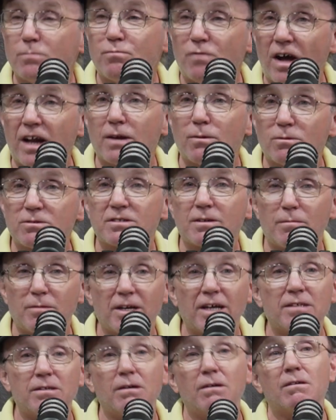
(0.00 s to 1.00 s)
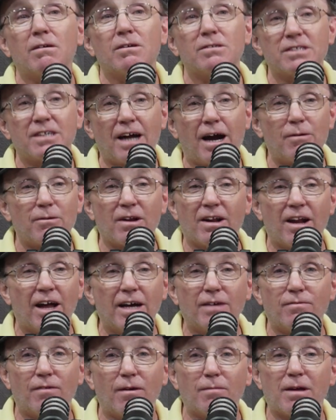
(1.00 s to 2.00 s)
There probably was somebody that thought there's a guy with a
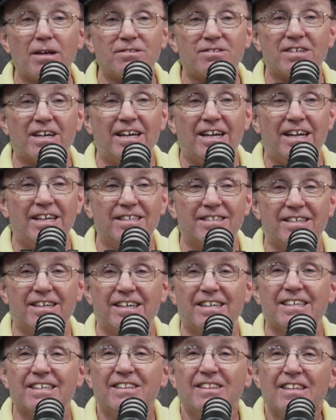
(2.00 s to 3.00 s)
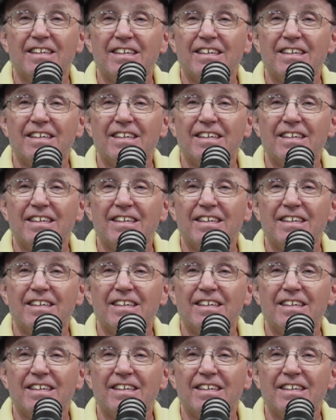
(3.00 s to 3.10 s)
knife. I'm not saying anything.